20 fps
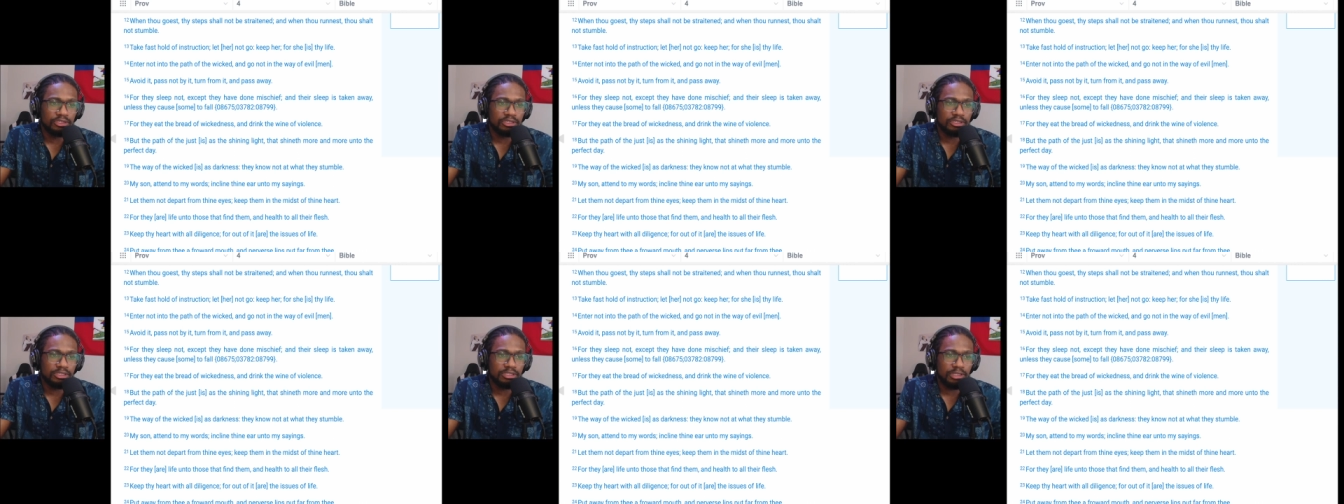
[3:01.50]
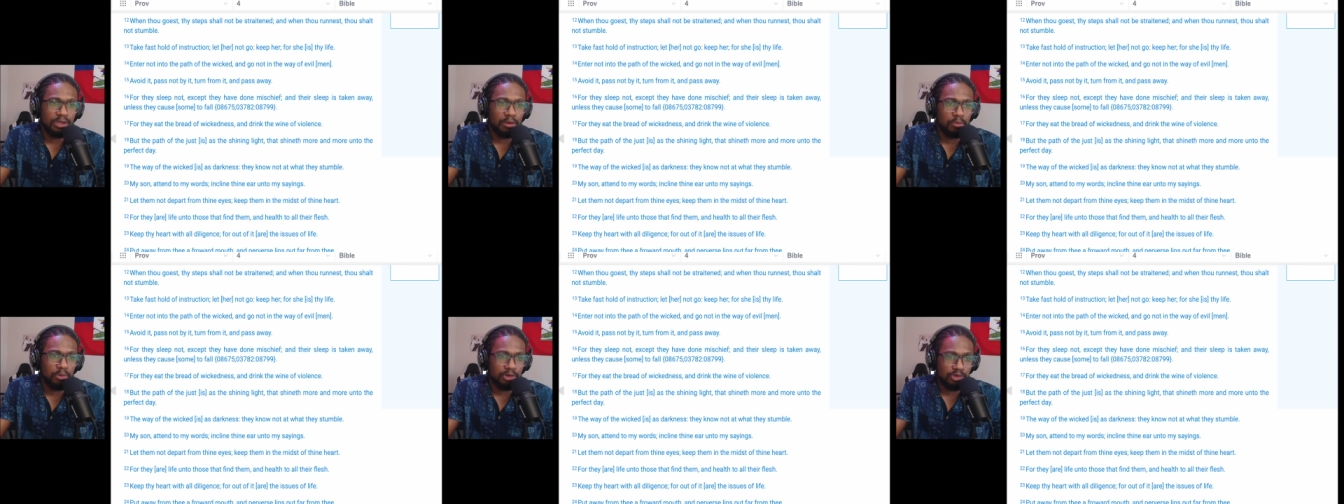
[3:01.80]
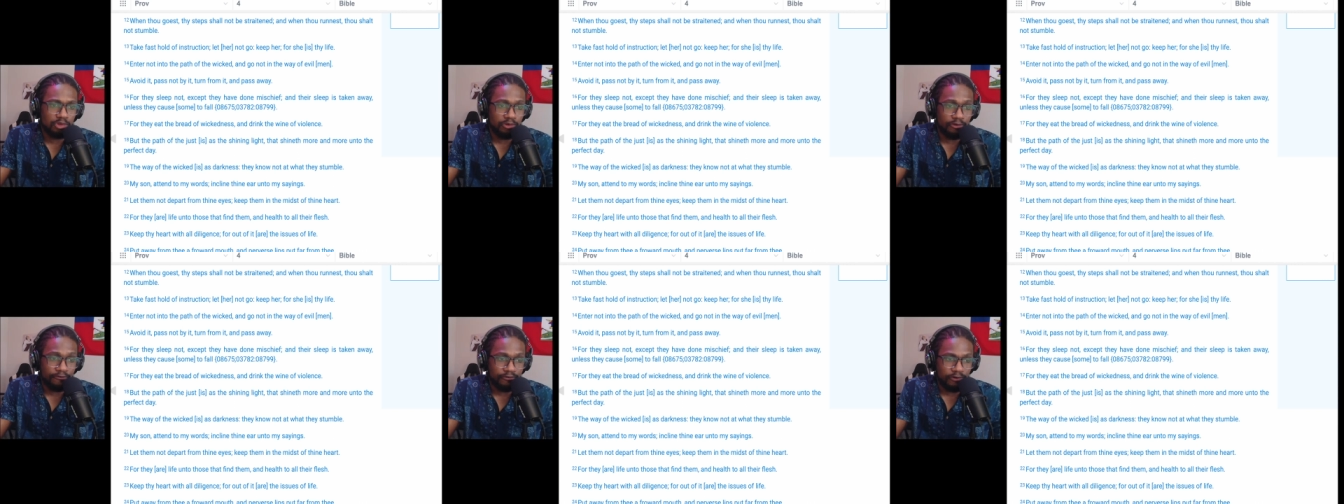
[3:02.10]
someone
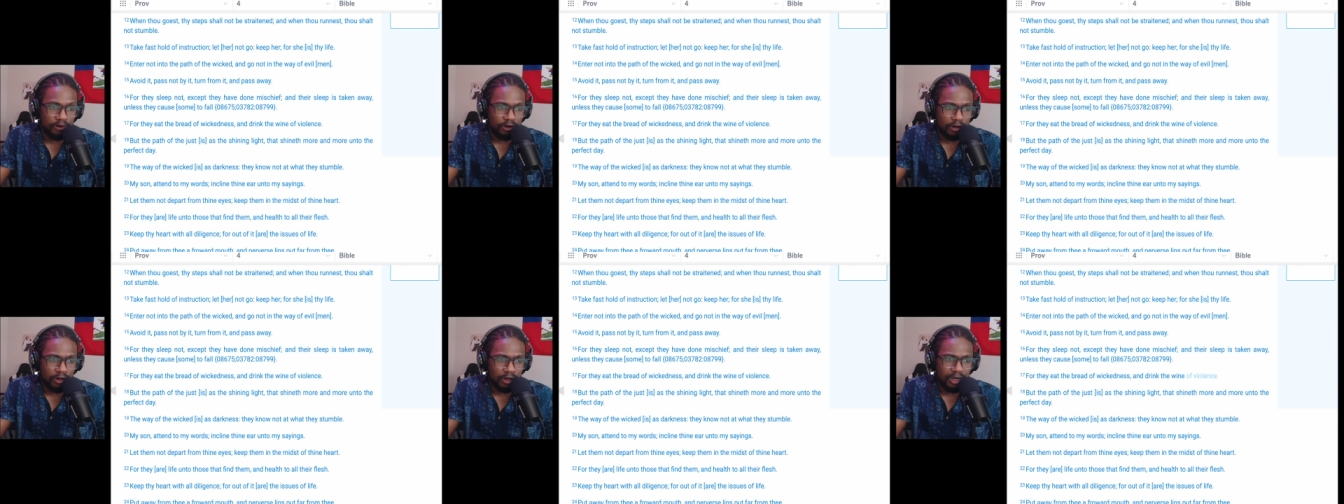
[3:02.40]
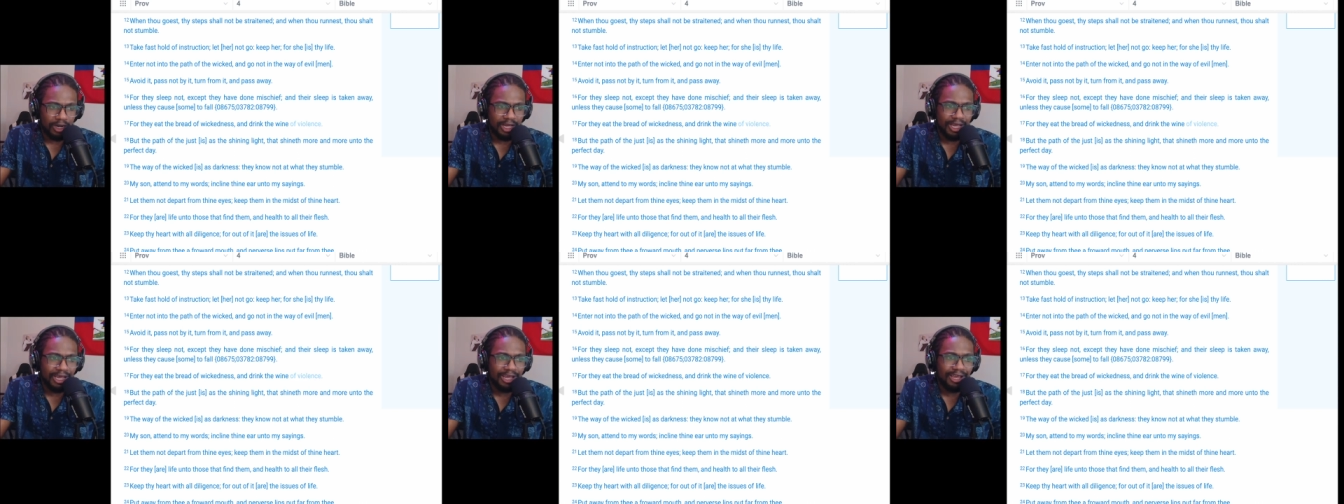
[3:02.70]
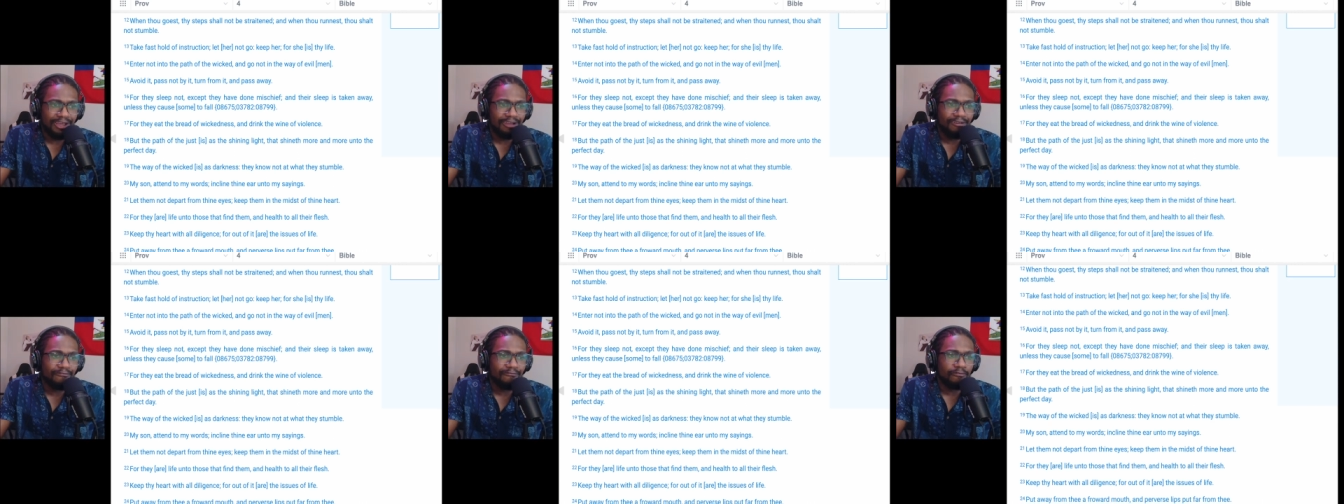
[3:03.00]
to fall.
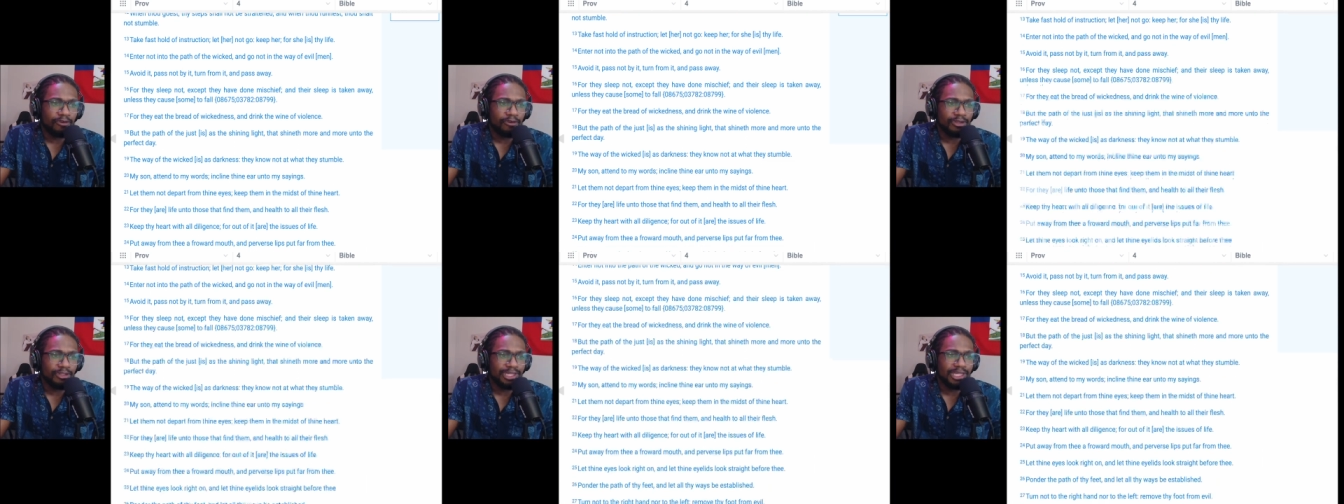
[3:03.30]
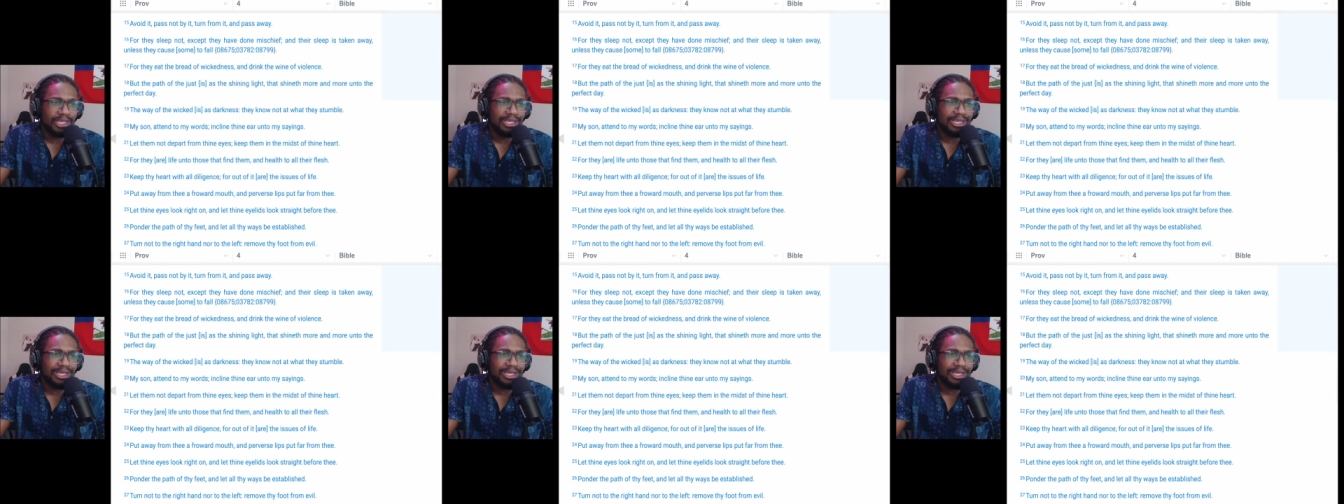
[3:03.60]
For they